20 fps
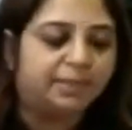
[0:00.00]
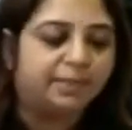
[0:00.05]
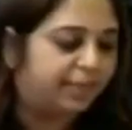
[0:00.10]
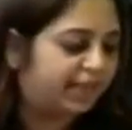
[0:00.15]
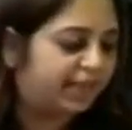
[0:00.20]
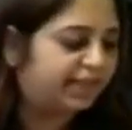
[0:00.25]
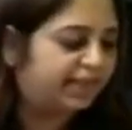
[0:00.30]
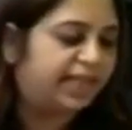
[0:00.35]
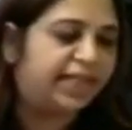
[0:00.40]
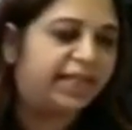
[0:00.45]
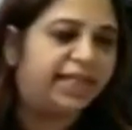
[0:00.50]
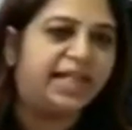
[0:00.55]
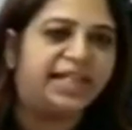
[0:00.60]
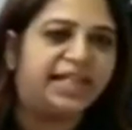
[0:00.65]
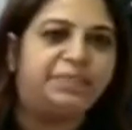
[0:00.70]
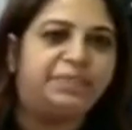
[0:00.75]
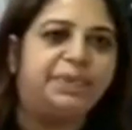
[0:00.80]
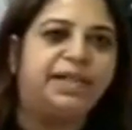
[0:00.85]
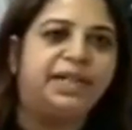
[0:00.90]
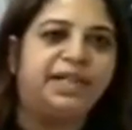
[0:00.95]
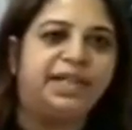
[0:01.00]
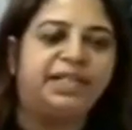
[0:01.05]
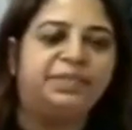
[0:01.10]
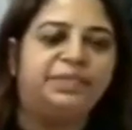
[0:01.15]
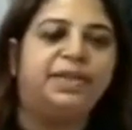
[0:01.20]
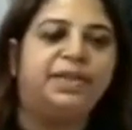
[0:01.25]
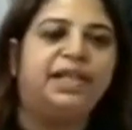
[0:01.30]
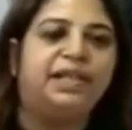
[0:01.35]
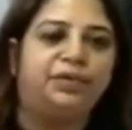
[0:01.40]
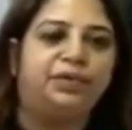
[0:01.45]
But Gene Expert is
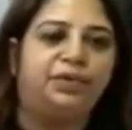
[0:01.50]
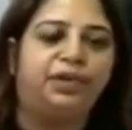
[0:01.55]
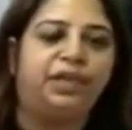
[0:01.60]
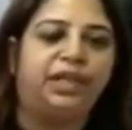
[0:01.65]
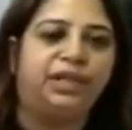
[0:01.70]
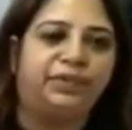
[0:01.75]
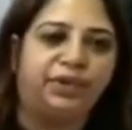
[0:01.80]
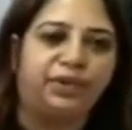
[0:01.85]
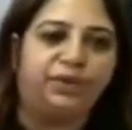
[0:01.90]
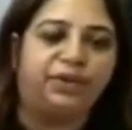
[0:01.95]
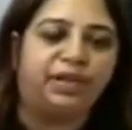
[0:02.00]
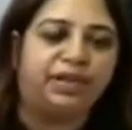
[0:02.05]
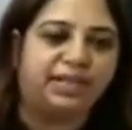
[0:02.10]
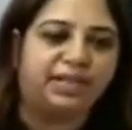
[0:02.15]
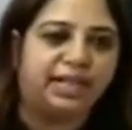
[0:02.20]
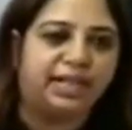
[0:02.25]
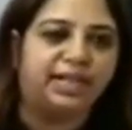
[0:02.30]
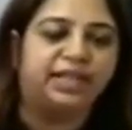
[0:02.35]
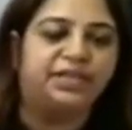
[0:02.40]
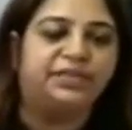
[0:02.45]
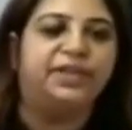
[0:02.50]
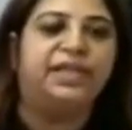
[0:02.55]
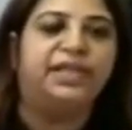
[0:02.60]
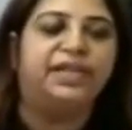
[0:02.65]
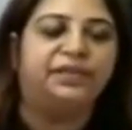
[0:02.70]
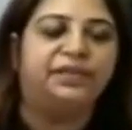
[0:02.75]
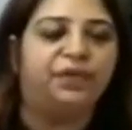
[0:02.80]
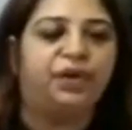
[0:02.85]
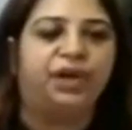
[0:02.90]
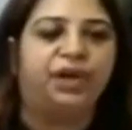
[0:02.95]
believed to give you results
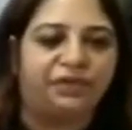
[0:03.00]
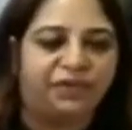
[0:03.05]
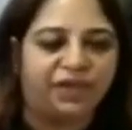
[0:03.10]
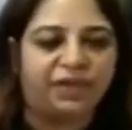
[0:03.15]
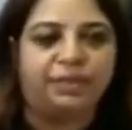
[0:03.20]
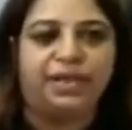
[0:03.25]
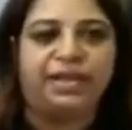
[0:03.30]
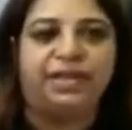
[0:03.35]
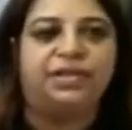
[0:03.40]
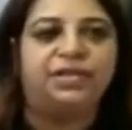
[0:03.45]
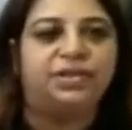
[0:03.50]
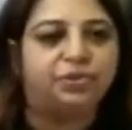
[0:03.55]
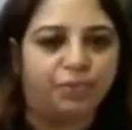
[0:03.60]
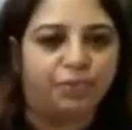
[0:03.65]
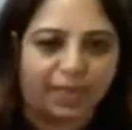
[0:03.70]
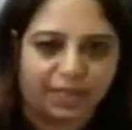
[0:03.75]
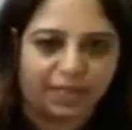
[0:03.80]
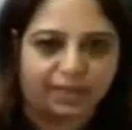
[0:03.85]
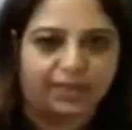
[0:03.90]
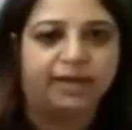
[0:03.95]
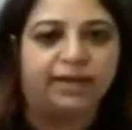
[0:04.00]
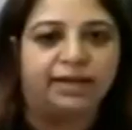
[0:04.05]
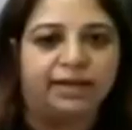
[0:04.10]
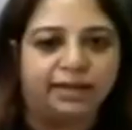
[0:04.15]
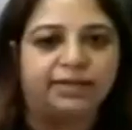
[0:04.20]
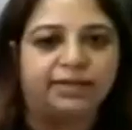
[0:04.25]
within 45 minutes to 1 hour.